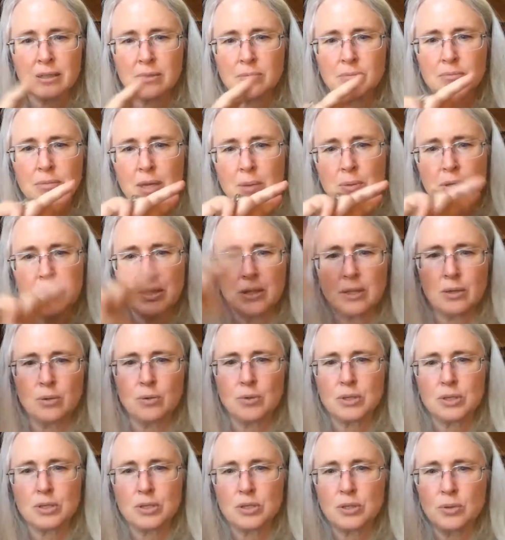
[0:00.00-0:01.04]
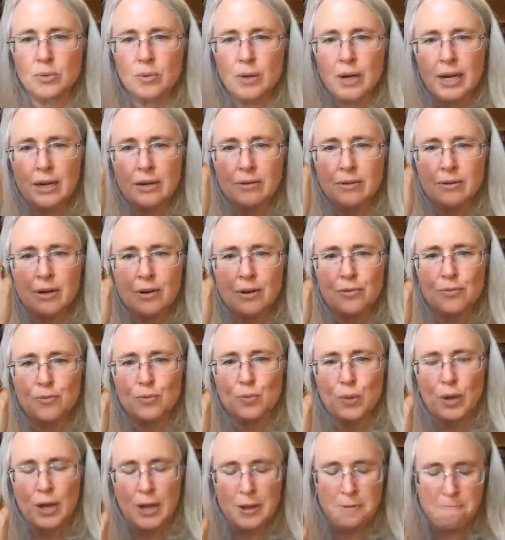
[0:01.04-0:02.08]
Maybe those 2, I don't
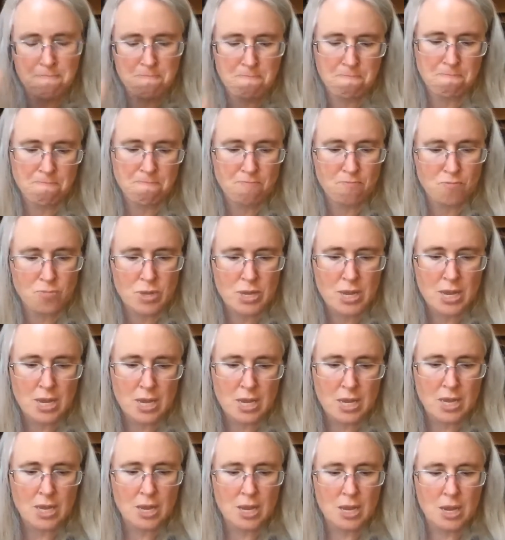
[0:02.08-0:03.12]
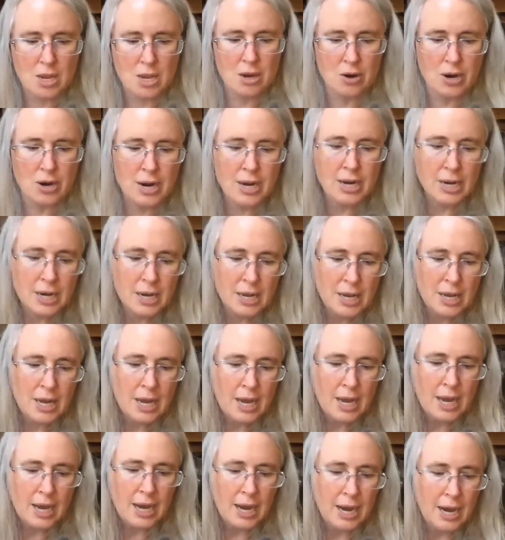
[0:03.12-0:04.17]
know, okay? All right.
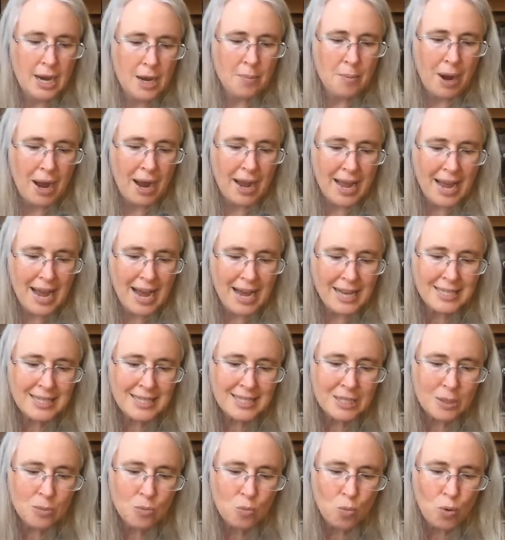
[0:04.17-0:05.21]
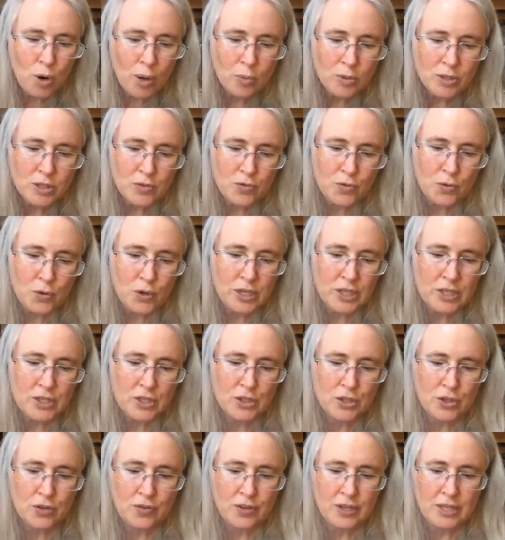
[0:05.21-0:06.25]
I asked him what was for his
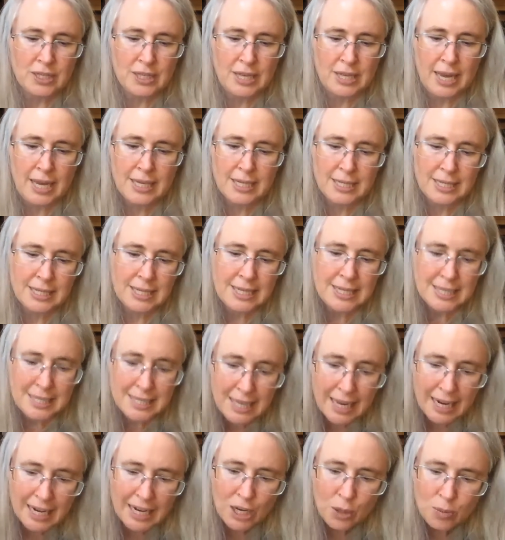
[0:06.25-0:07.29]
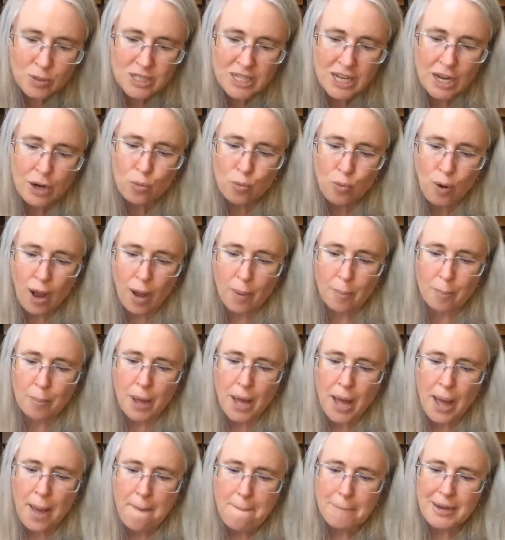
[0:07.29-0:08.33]
service, and he said he would take rum,
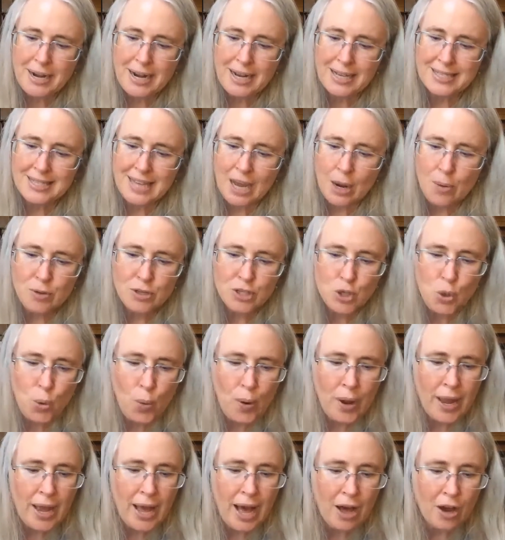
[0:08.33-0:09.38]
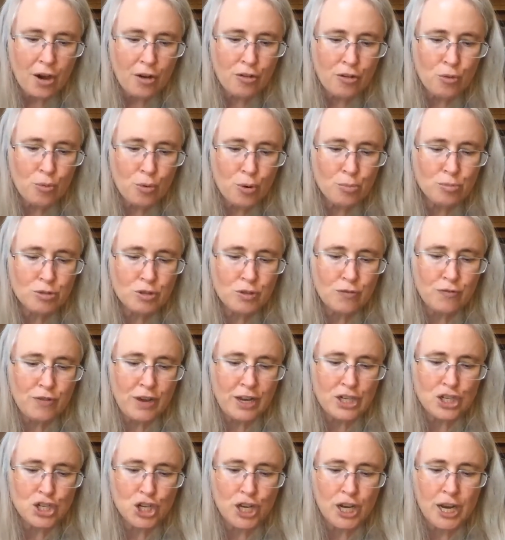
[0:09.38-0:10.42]
but as I was going out of the room to
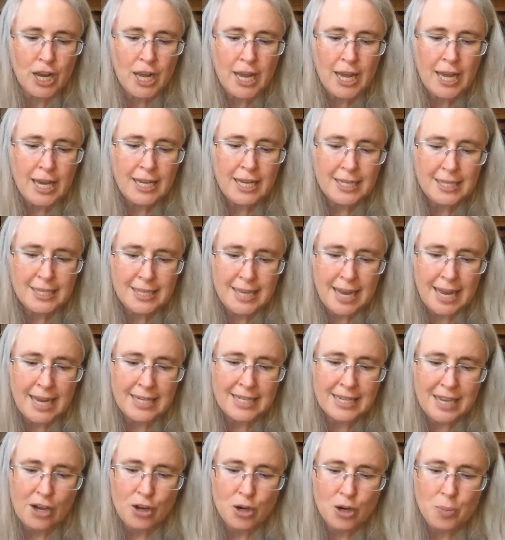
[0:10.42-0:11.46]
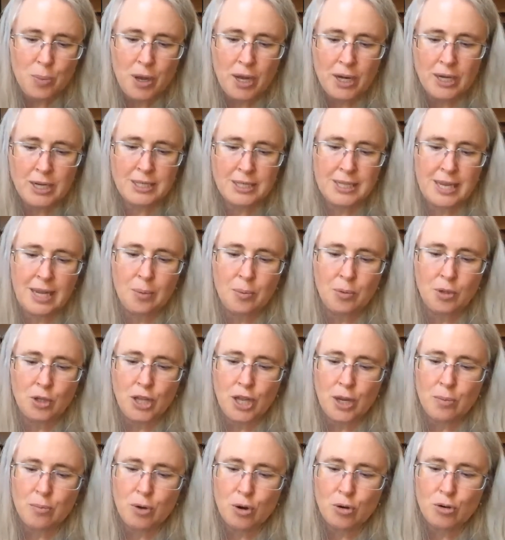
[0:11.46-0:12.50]
fetch it, he sat down upon a table
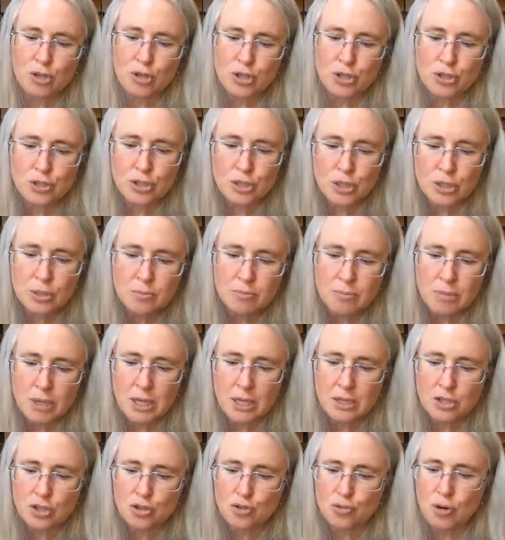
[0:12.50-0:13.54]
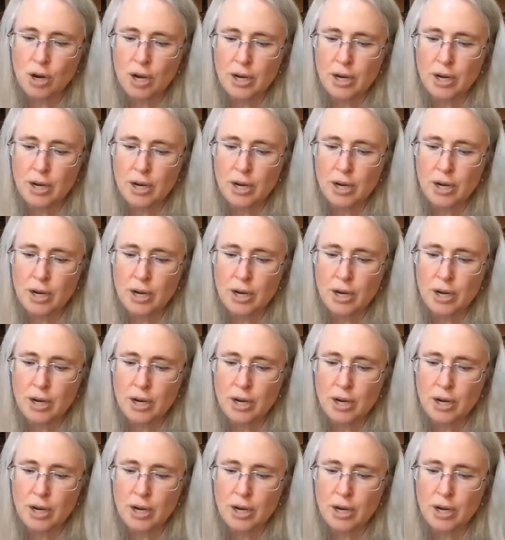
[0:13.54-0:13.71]
and motioned me to draw